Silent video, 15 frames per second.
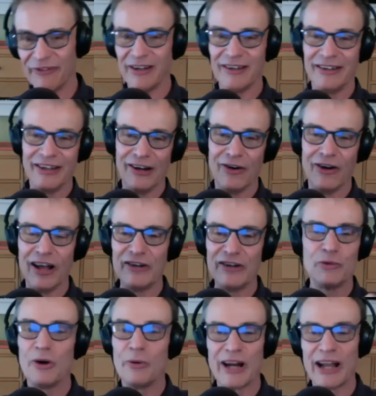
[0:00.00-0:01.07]
and you know i
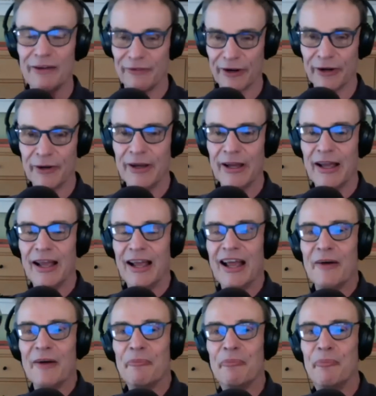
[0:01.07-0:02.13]
do whatever
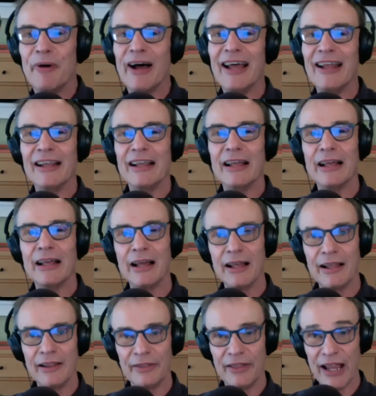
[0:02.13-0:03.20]
but
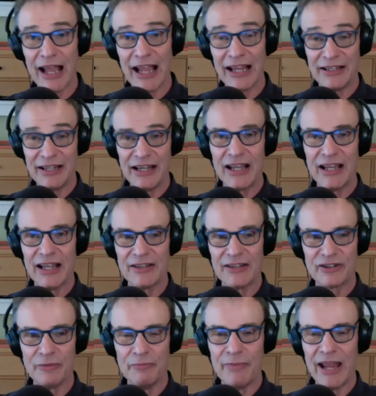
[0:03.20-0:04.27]
the idea is
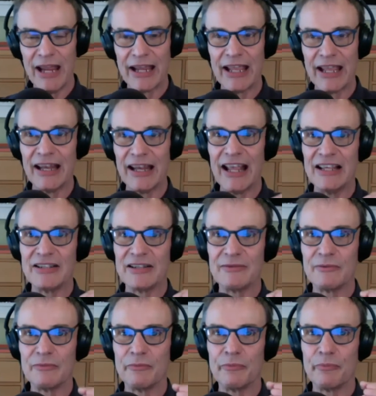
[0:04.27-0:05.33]
to make it
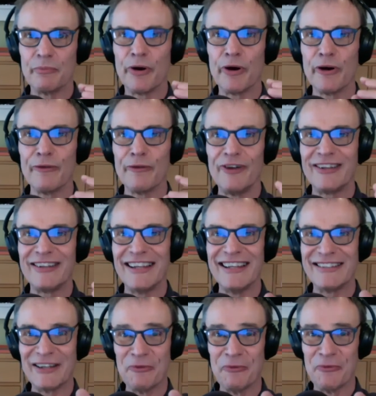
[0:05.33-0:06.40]
as perfect
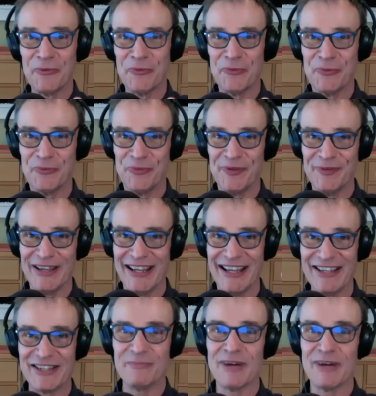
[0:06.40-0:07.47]
as it
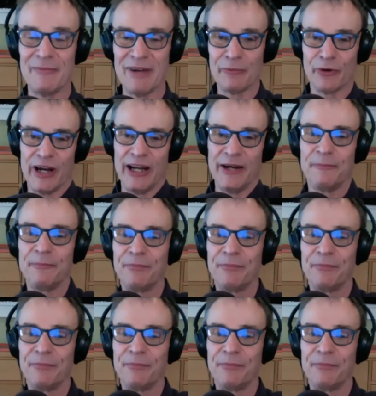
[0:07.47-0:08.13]
is in my memory